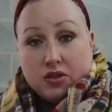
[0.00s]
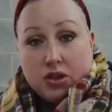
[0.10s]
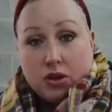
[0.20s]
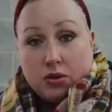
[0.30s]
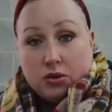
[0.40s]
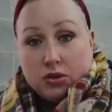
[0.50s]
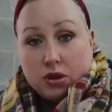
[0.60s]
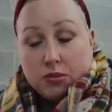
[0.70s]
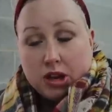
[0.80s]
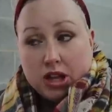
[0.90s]
for those
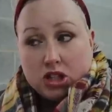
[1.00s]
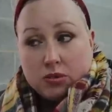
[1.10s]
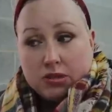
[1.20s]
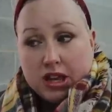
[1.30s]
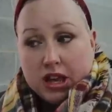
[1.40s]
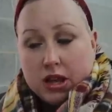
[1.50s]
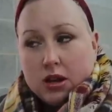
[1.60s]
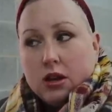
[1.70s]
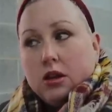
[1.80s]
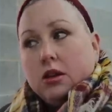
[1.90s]
on our kitchen
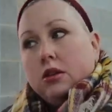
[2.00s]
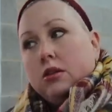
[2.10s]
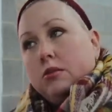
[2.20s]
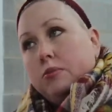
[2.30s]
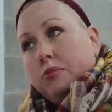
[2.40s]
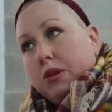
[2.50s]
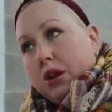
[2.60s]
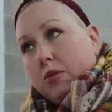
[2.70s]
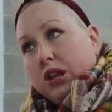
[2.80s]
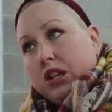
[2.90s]
plan. But
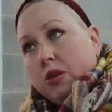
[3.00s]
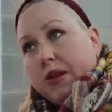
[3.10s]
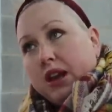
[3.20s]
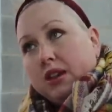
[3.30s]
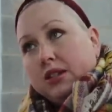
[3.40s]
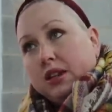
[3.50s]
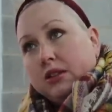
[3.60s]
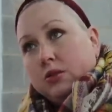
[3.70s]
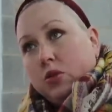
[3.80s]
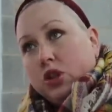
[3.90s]
I'm waiting to hear back because I
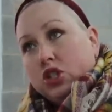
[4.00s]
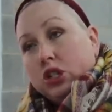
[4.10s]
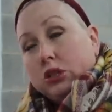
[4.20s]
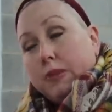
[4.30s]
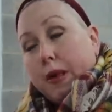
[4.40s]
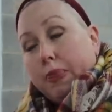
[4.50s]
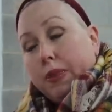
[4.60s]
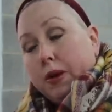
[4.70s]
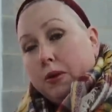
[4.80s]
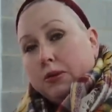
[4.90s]
got some questions about
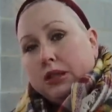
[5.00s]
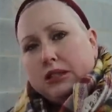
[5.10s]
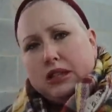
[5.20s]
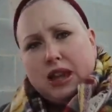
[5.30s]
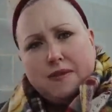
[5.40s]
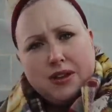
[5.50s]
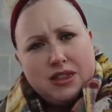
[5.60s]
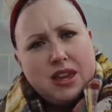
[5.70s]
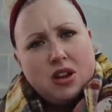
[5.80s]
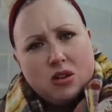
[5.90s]
those. Is it
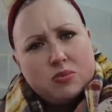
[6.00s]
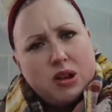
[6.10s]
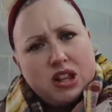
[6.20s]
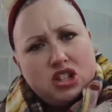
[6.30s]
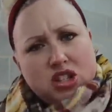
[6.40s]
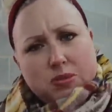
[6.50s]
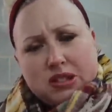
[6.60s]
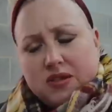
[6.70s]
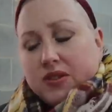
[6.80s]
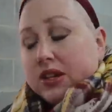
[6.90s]
everything or probably just
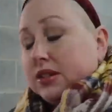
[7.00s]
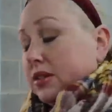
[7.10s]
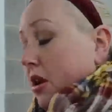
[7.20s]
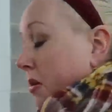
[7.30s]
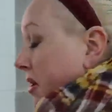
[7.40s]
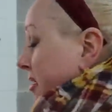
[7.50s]
specifics? So